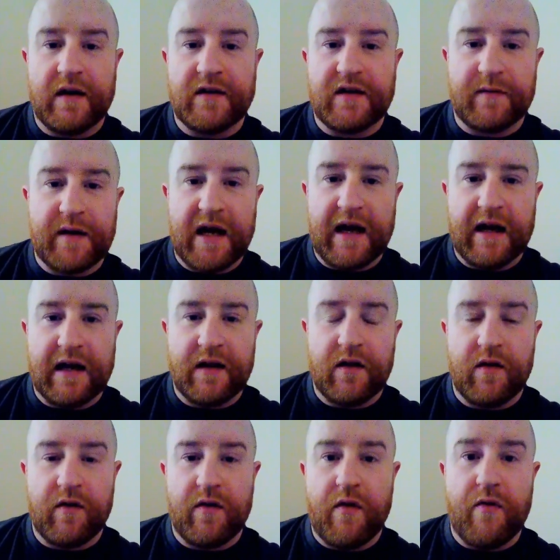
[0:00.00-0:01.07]

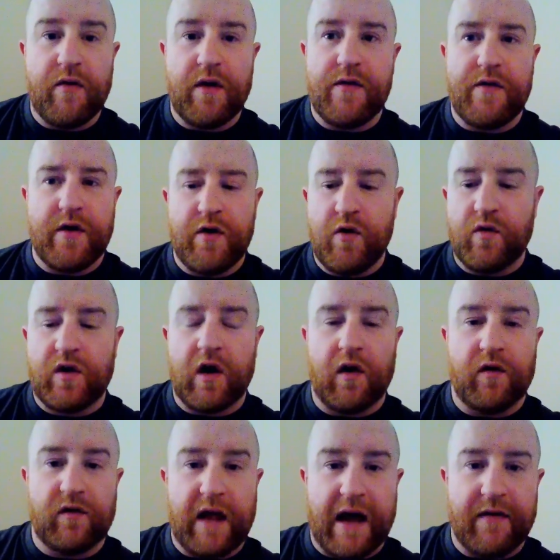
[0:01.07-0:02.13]
intimidating the new
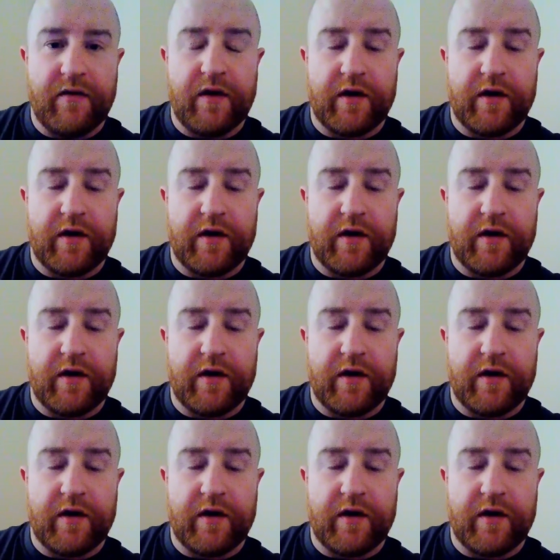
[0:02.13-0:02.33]
girl, like,